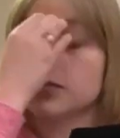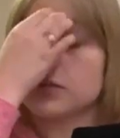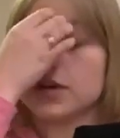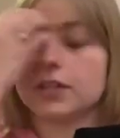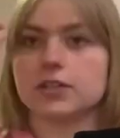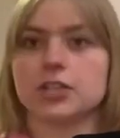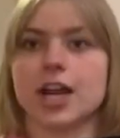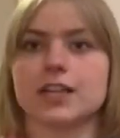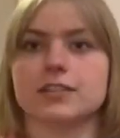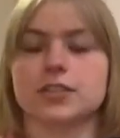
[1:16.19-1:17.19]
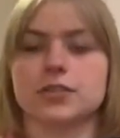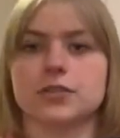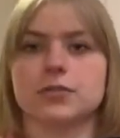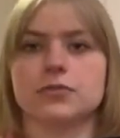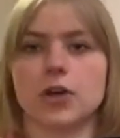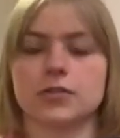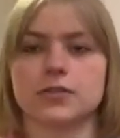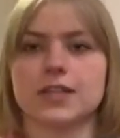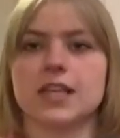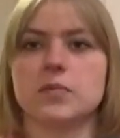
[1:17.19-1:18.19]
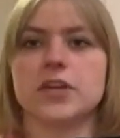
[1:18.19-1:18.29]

while you're trying to fall asleep.